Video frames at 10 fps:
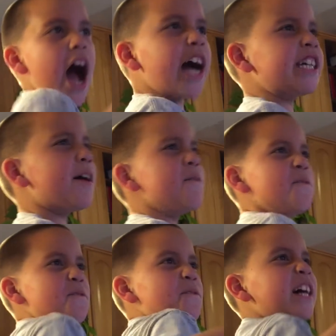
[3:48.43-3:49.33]
I
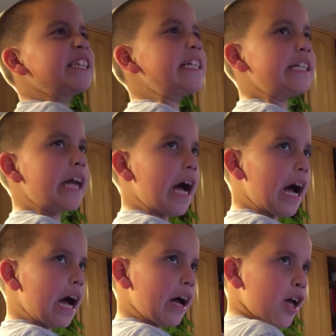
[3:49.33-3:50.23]
am
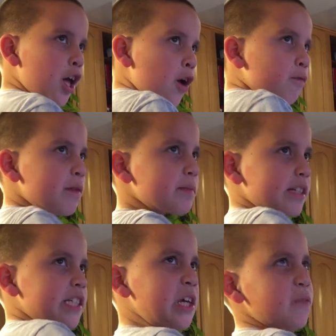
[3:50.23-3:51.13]
Fashina from the
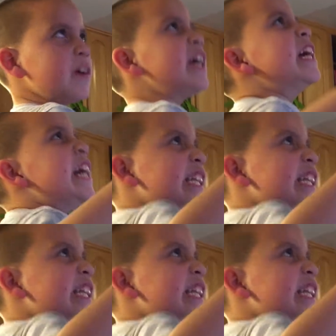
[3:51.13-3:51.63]
TV,